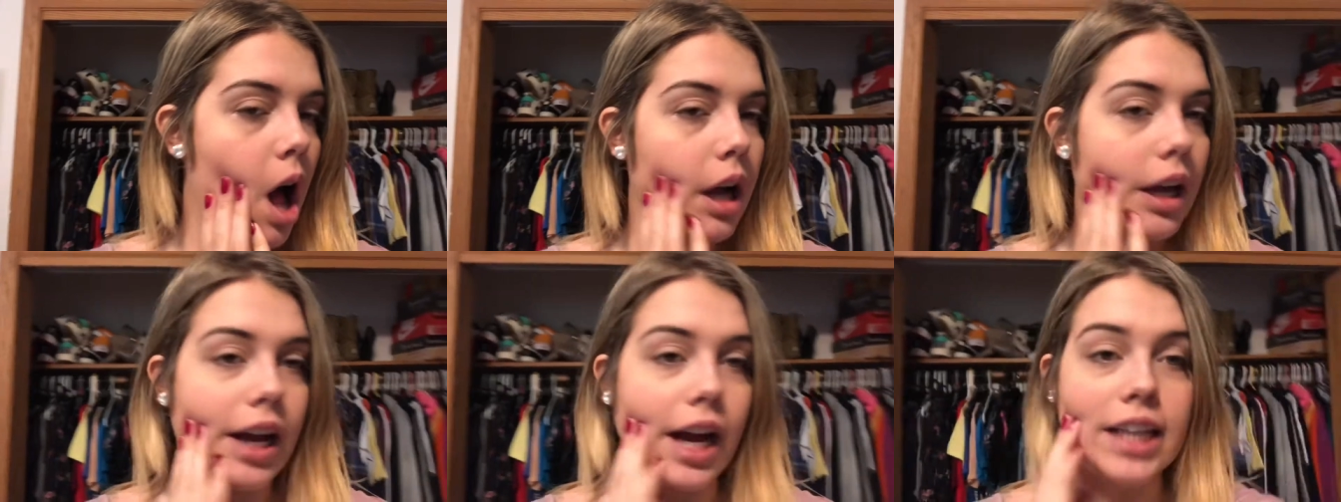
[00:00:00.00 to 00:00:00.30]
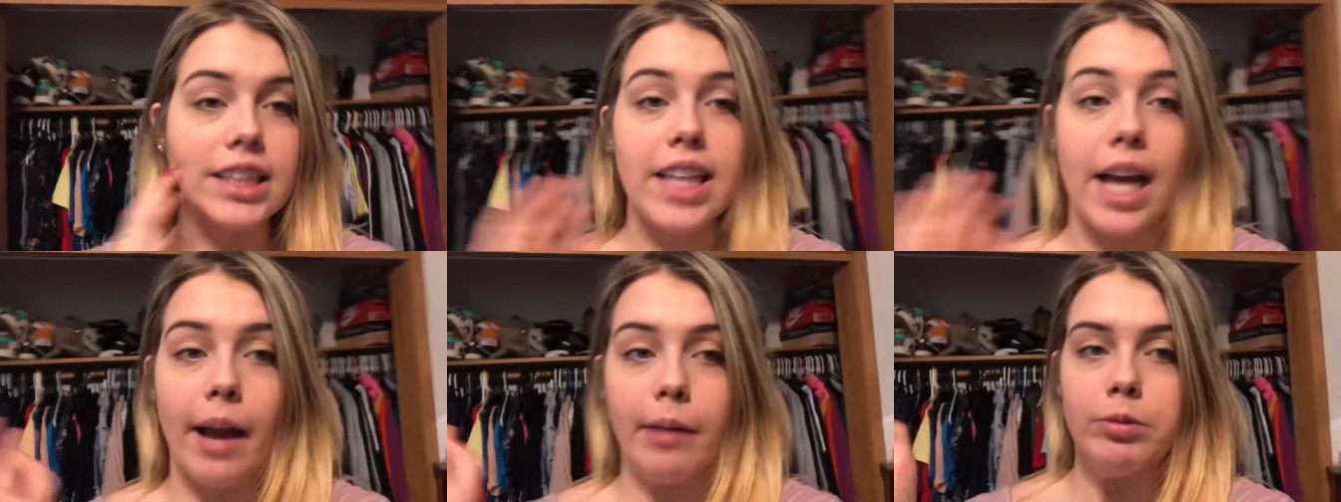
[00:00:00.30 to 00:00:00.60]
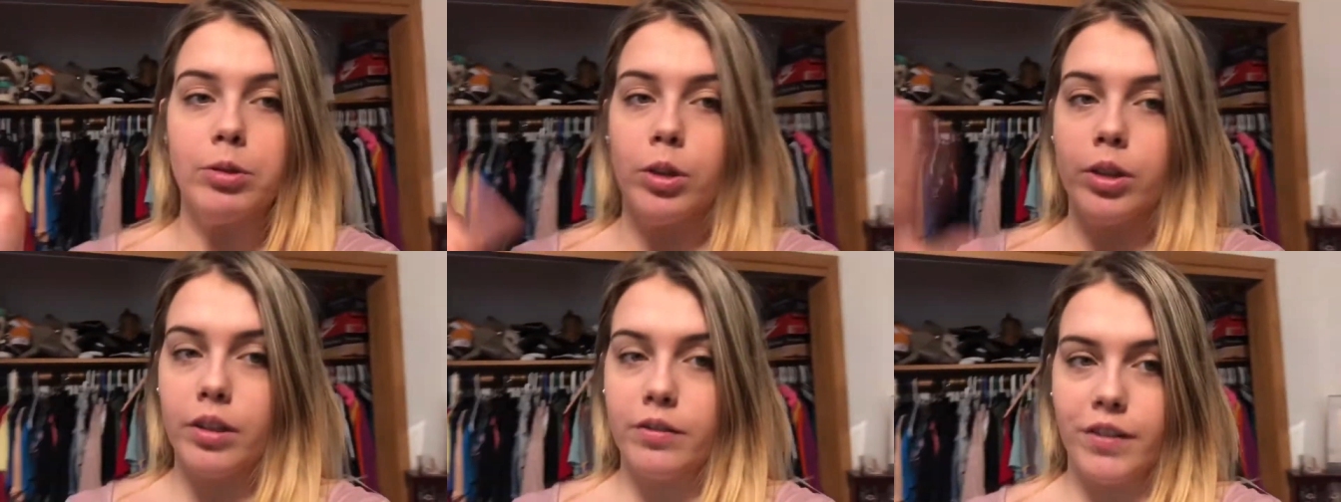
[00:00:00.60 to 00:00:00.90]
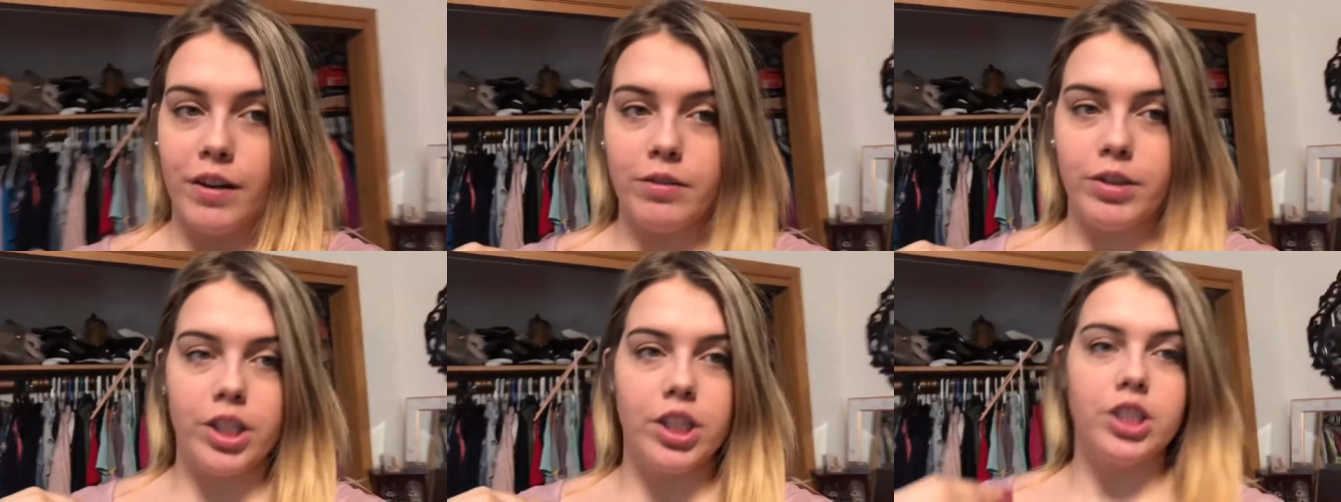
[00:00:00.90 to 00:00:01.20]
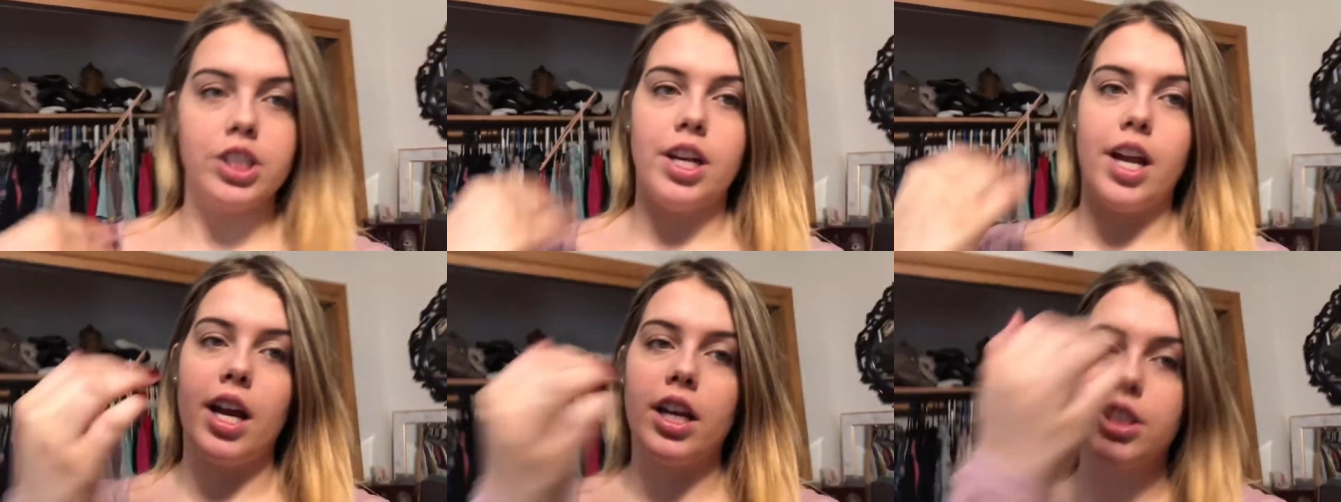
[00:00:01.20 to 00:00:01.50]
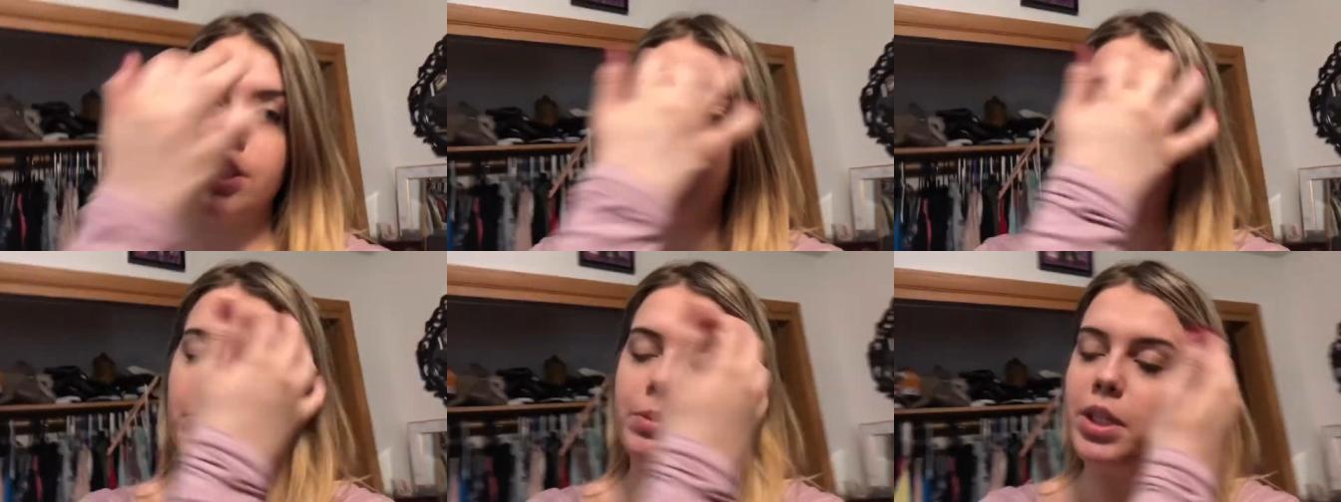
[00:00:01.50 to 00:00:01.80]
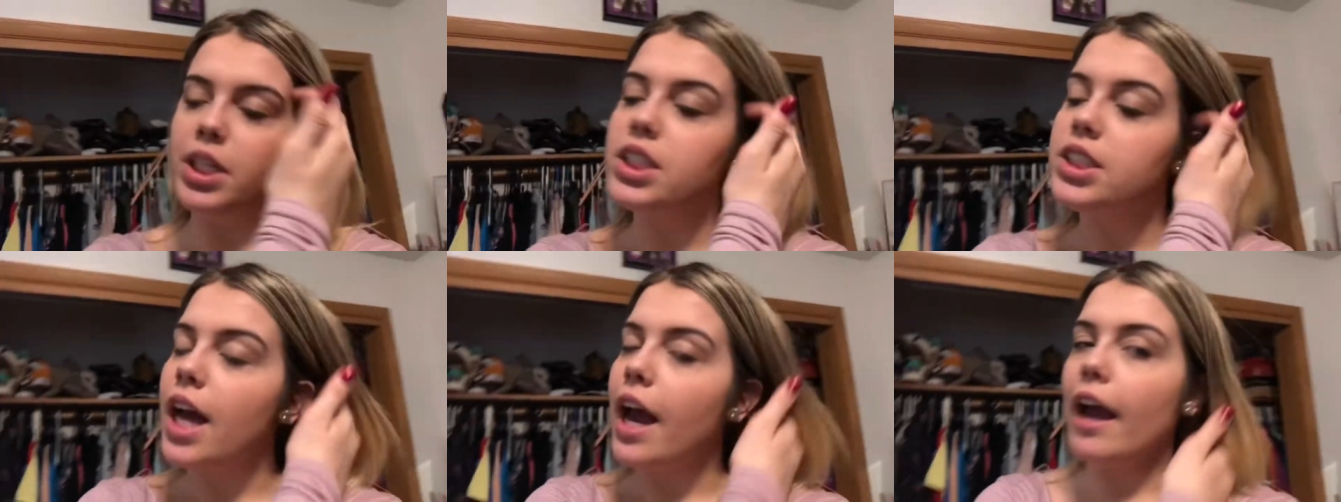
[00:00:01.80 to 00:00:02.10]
Guys, I have to go get foundation actually because